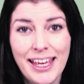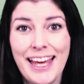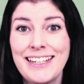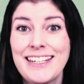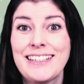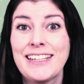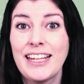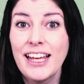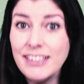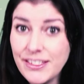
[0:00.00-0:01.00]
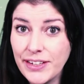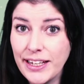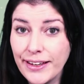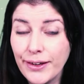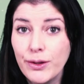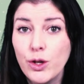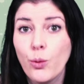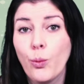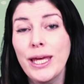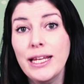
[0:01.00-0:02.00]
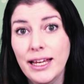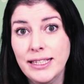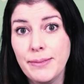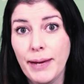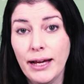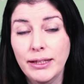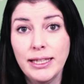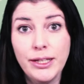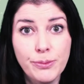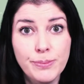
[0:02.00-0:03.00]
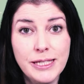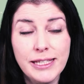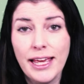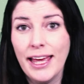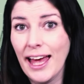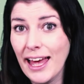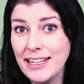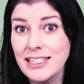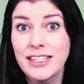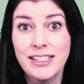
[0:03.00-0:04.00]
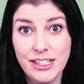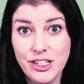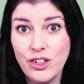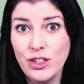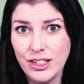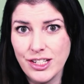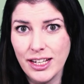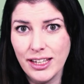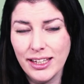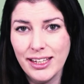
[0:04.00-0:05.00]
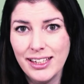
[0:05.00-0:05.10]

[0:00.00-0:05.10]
And in the last video, we learnt about loops and conditional logic.